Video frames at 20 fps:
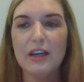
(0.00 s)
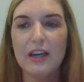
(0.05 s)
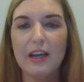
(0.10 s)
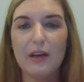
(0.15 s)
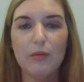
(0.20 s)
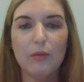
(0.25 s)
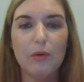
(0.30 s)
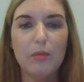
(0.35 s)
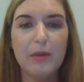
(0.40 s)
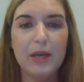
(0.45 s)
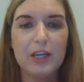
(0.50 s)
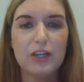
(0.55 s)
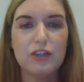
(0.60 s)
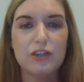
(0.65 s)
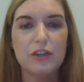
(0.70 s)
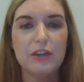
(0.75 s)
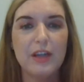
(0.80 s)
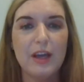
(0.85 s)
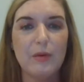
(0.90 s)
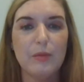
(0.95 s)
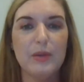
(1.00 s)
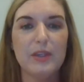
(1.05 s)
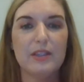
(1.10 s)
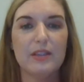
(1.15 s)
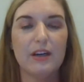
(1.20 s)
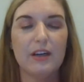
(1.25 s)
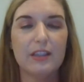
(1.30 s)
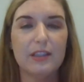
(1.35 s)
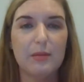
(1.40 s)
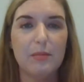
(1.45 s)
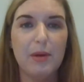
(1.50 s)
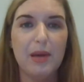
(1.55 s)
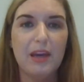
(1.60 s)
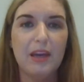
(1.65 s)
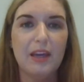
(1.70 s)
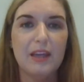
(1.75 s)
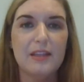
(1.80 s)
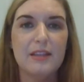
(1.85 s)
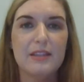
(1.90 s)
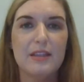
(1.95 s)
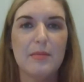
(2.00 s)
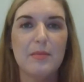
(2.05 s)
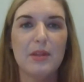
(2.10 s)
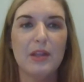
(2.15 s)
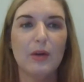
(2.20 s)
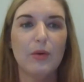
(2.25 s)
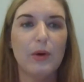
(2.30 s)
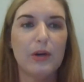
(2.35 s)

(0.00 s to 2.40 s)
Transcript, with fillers: And we'll make sure that we start to bake in some of the